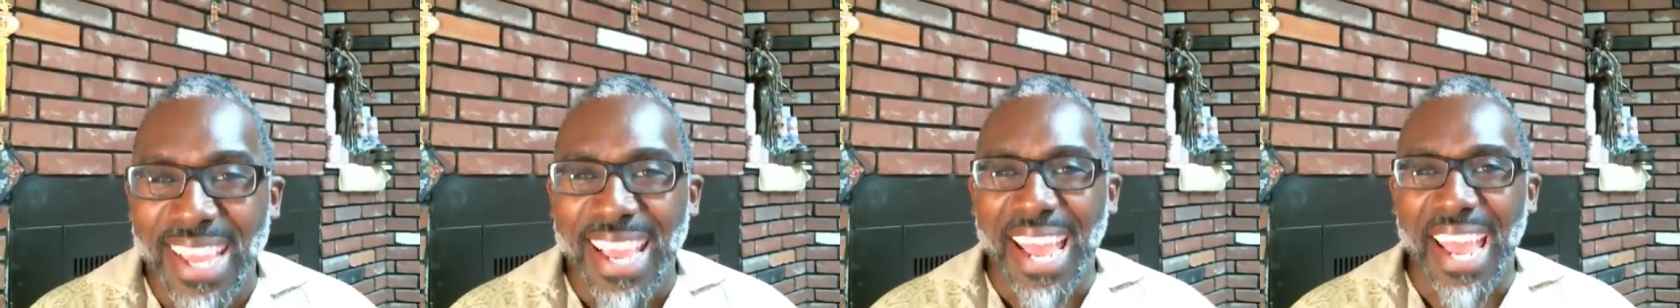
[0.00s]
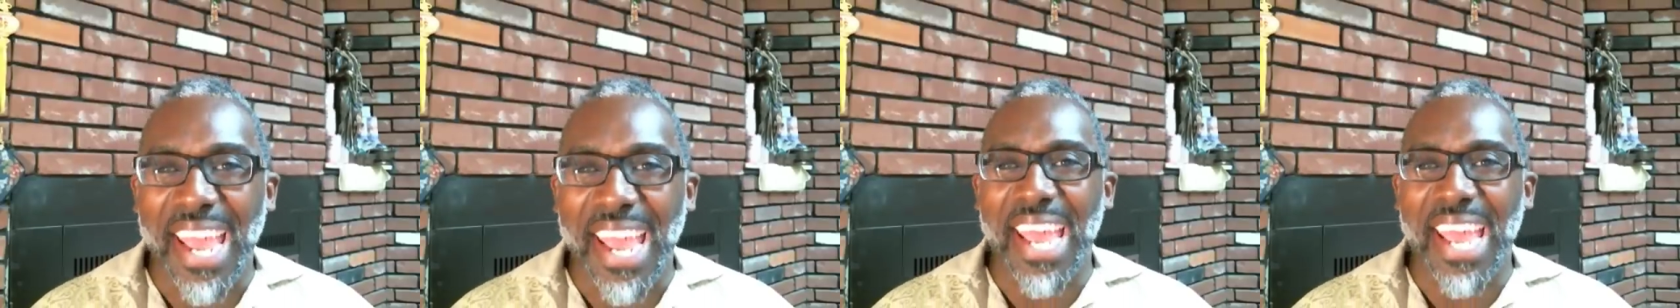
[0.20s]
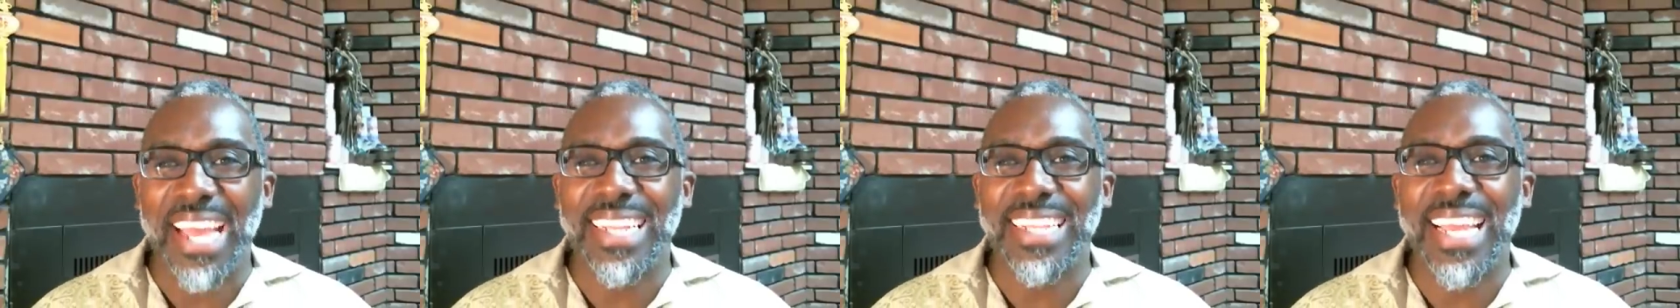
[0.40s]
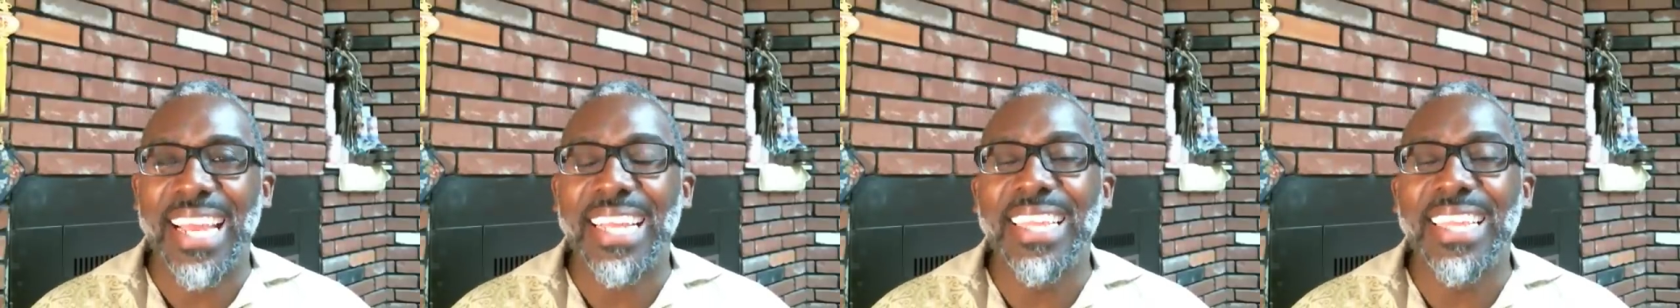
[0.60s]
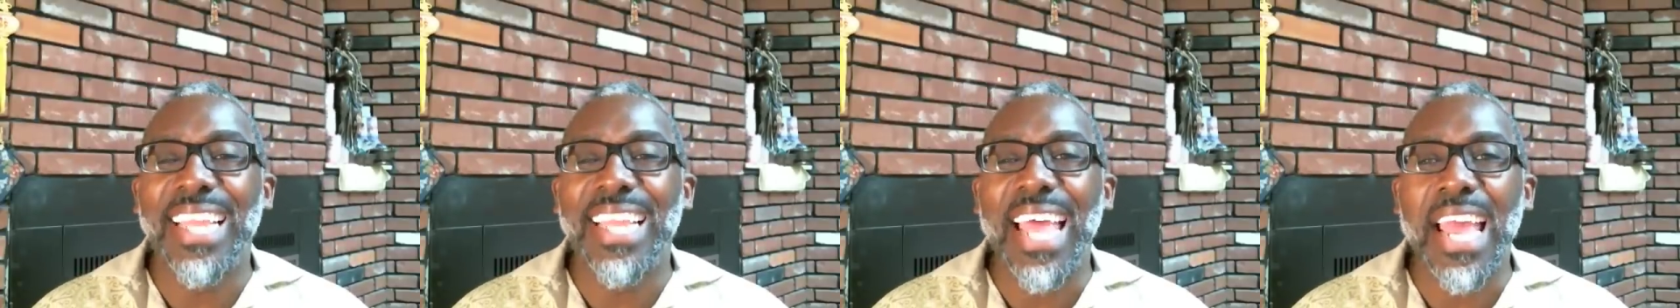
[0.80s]
And they
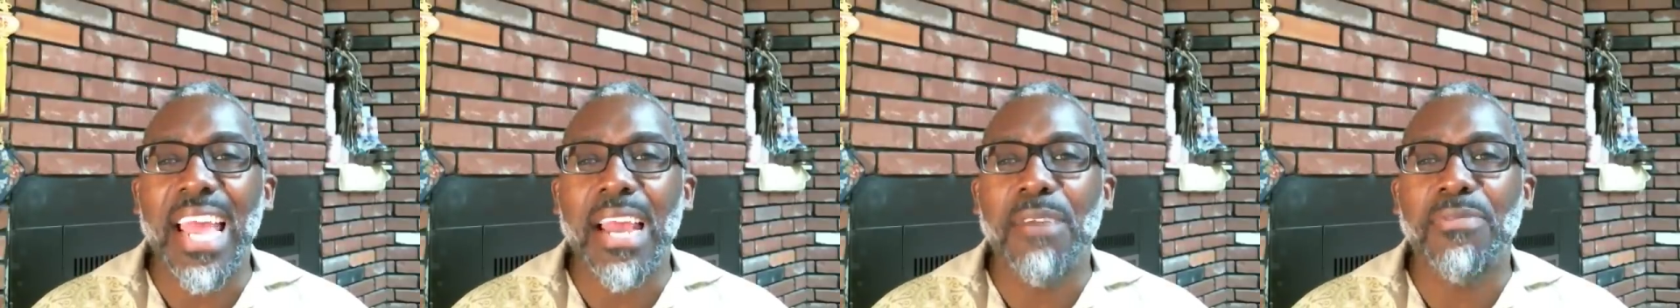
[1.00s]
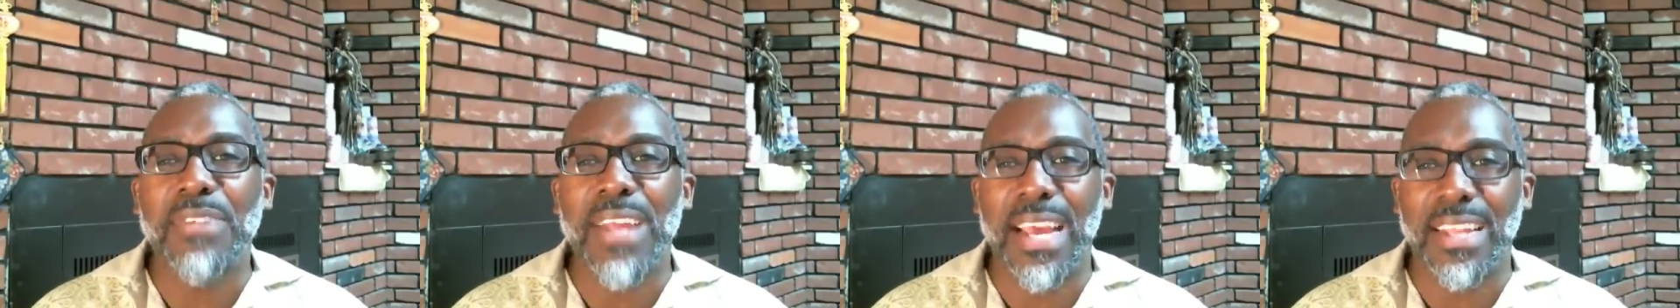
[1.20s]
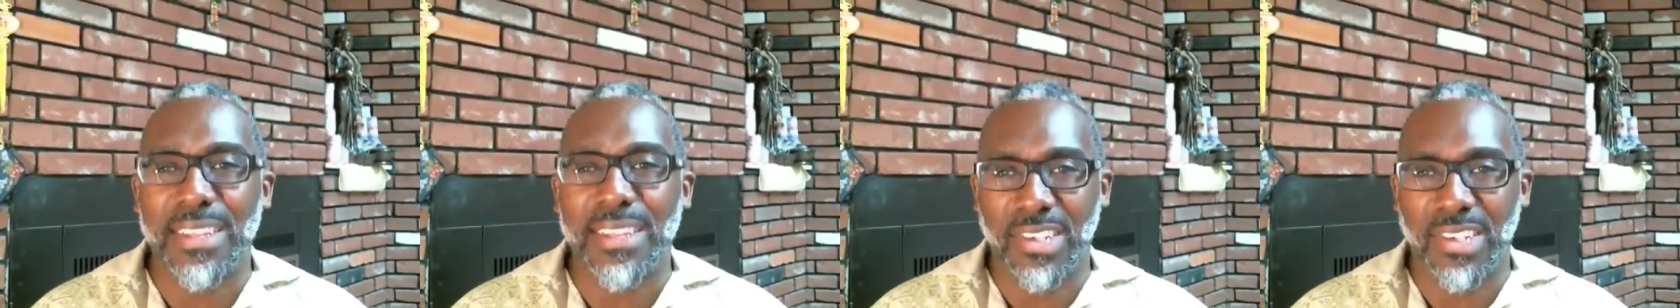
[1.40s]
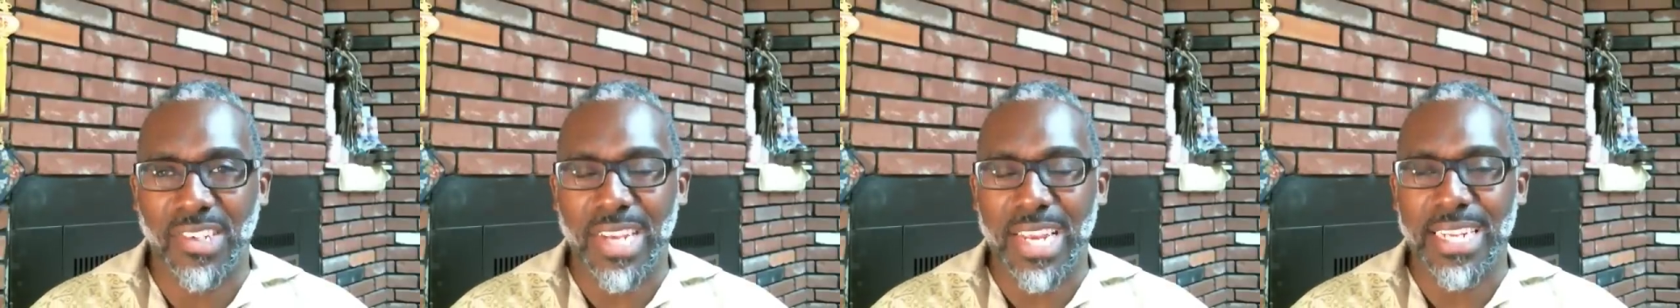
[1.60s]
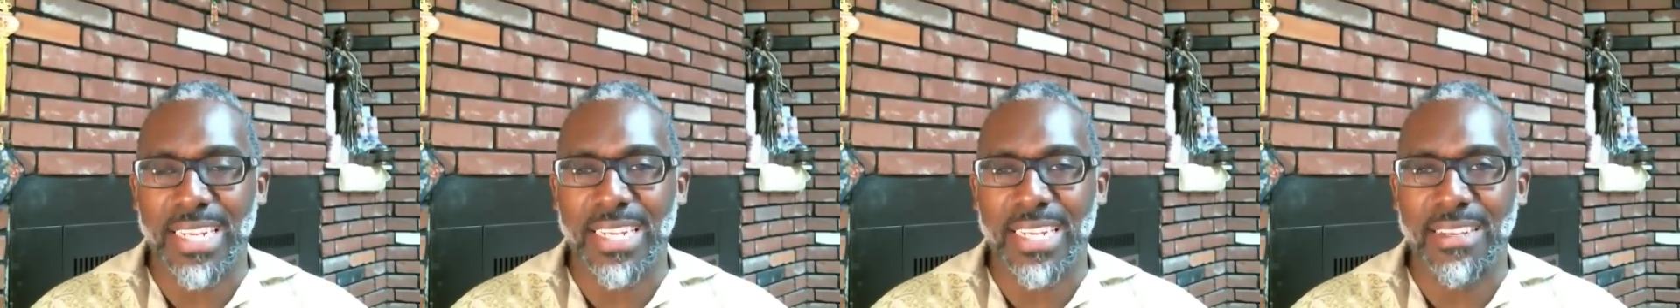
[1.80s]
laughed at the
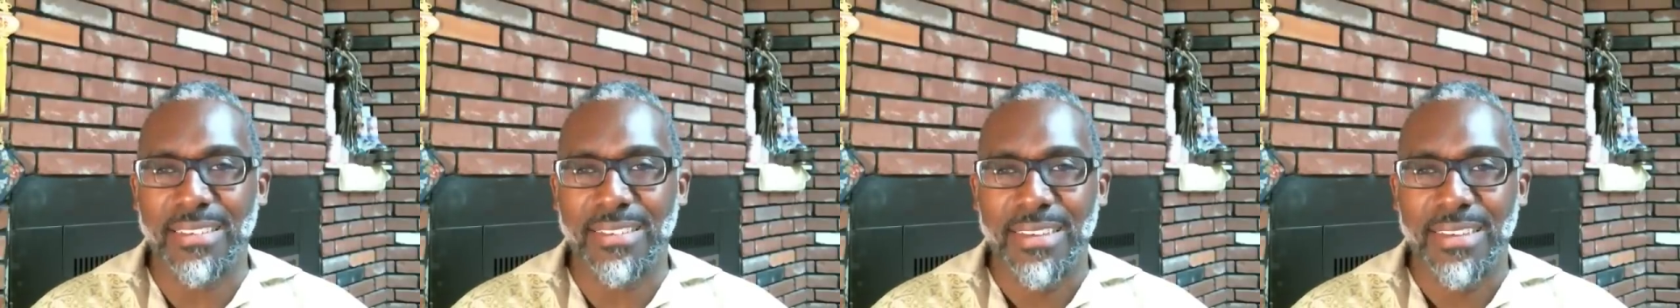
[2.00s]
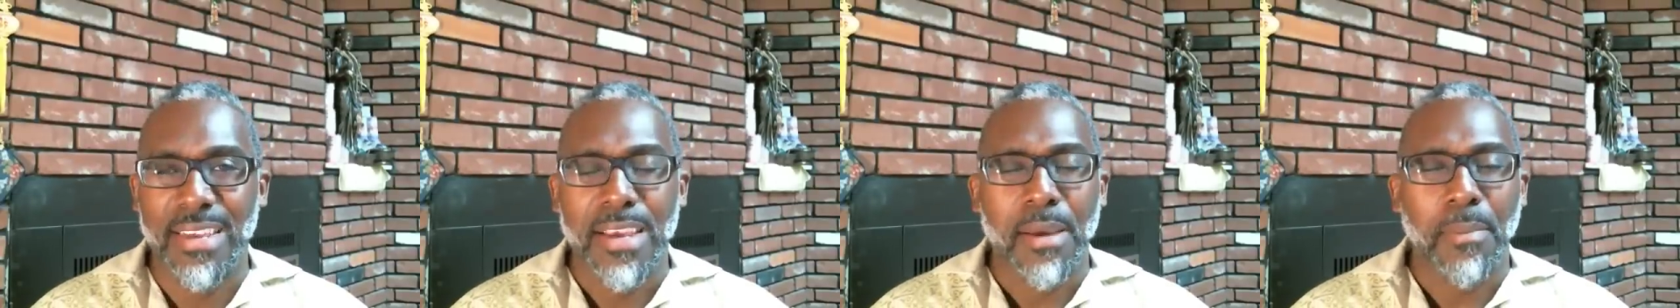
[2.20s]
Chinese.